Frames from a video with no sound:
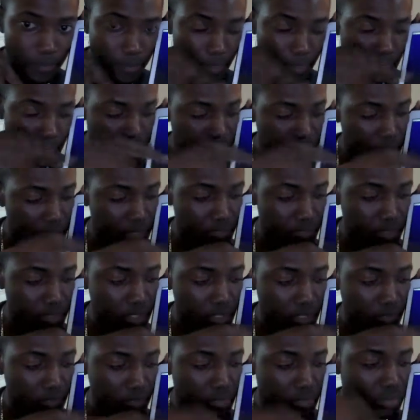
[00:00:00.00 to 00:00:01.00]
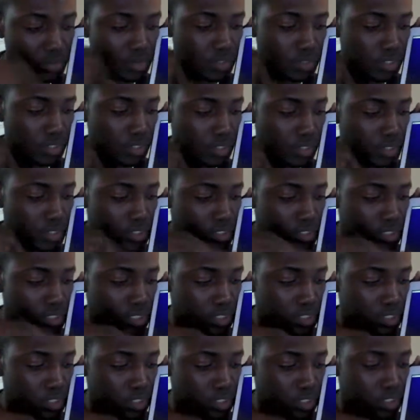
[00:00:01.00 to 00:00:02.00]
Same thing if you do the state
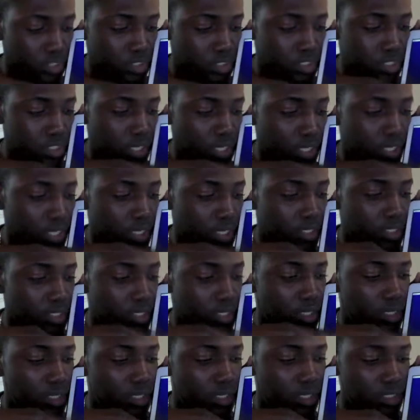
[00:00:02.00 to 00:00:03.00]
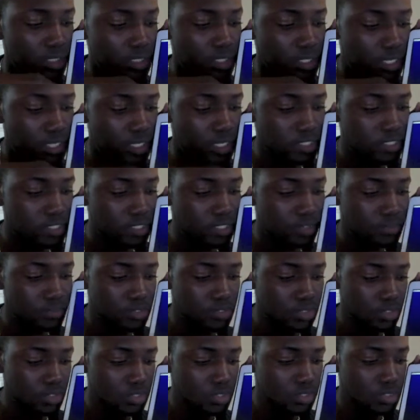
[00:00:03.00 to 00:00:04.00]
search and the last name
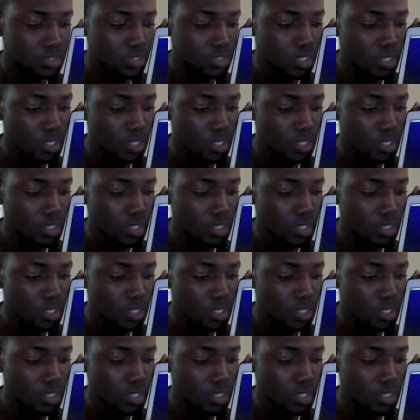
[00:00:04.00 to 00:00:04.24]
search.